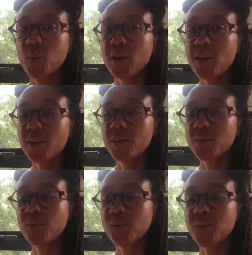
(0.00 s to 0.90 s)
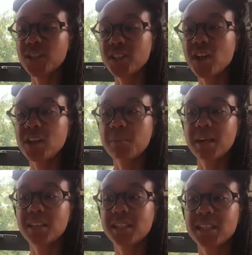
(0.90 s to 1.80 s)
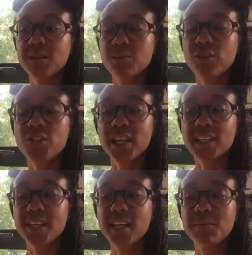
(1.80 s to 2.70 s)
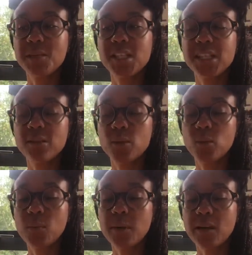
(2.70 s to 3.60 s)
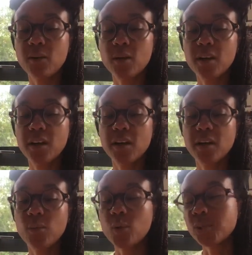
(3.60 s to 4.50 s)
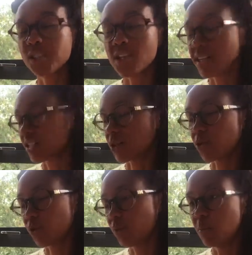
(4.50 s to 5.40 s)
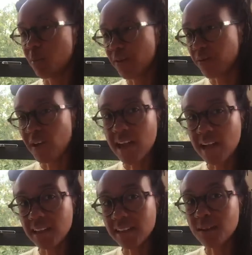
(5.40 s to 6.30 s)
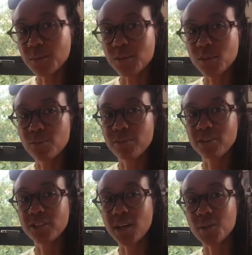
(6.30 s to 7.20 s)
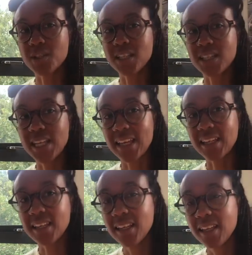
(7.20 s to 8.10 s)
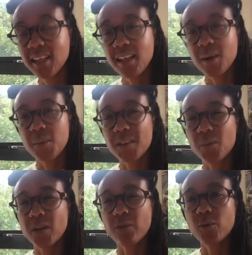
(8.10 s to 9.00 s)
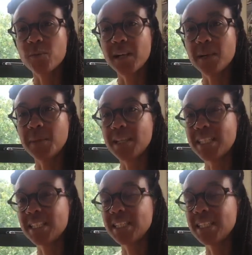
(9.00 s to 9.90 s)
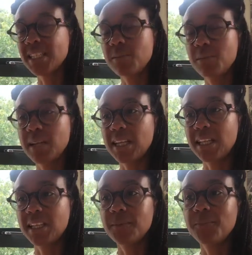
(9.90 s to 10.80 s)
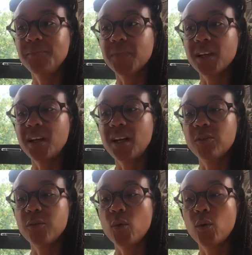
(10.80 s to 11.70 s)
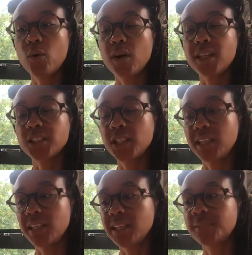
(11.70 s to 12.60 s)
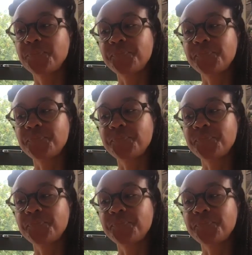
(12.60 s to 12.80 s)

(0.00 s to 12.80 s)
when I first heard about this project, I immediately thought about what's the nicest room in my flat, and that was the approach that I was going to take. But then when I thought about it a bit deeply, I thought, actually,